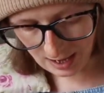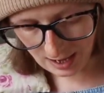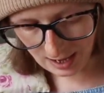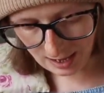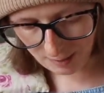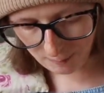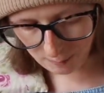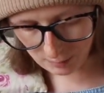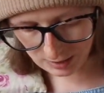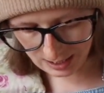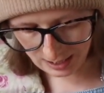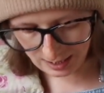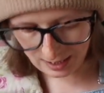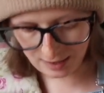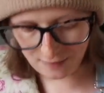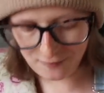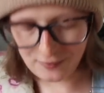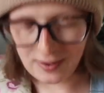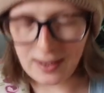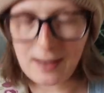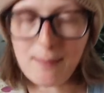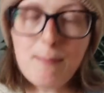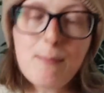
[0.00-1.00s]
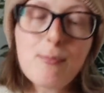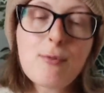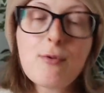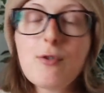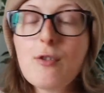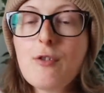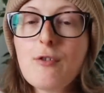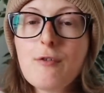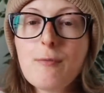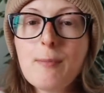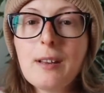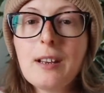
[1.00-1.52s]
and we have
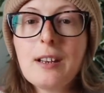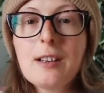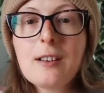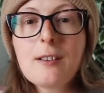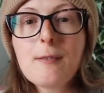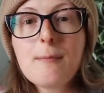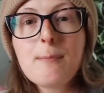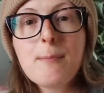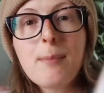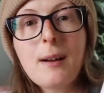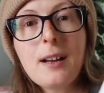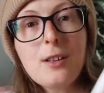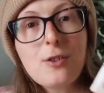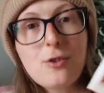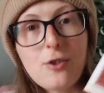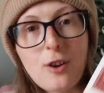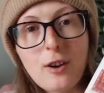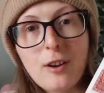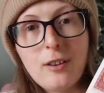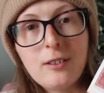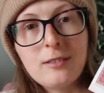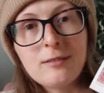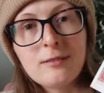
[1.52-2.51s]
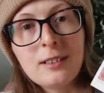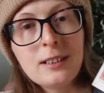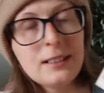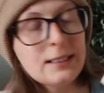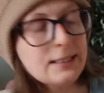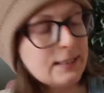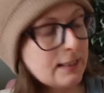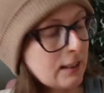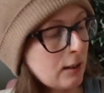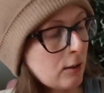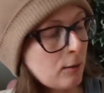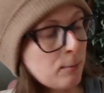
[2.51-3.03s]
Improvement by Joan
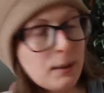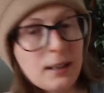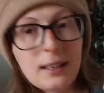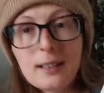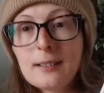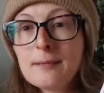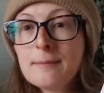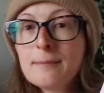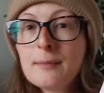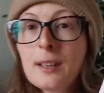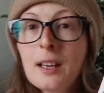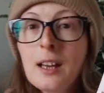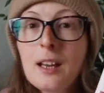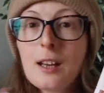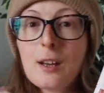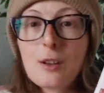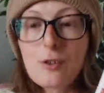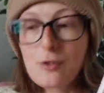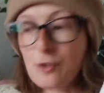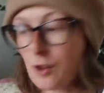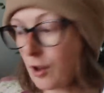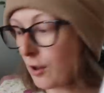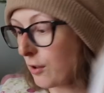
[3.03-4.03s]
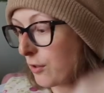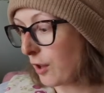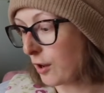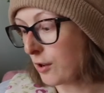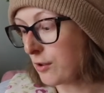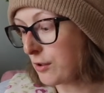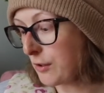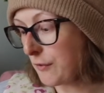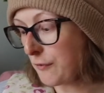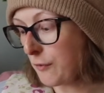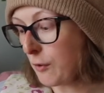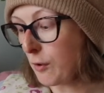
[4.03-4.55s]
Silber. So
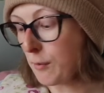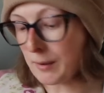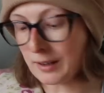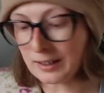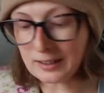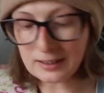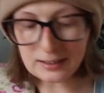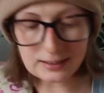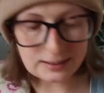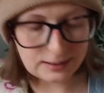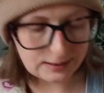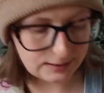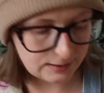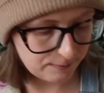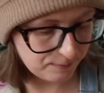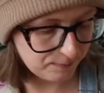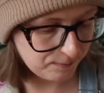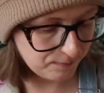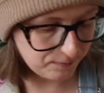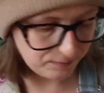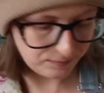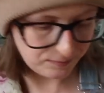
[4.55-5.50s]
those are four books